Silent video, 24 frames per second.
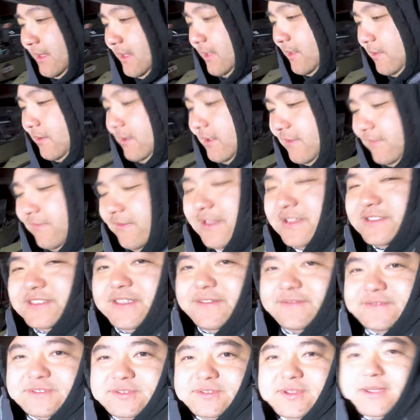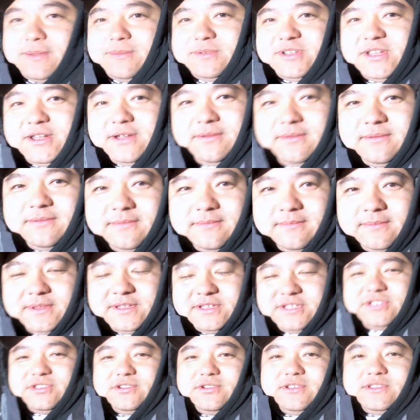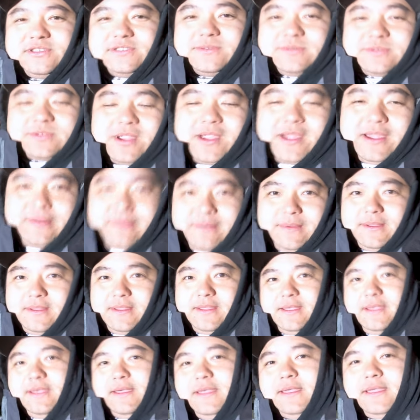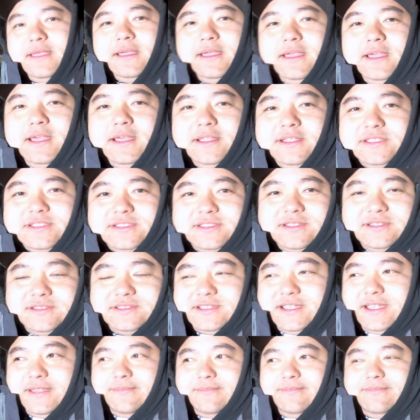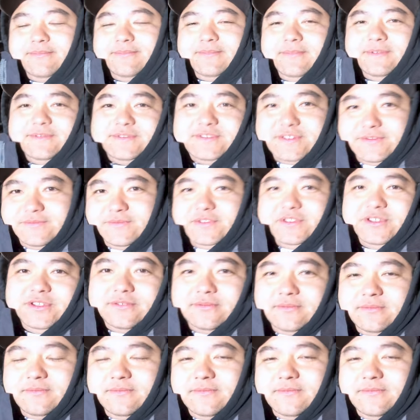Oh, if you guys haven't subscribed to the channel, please be sure to subscribe. This is the type of stuff we do.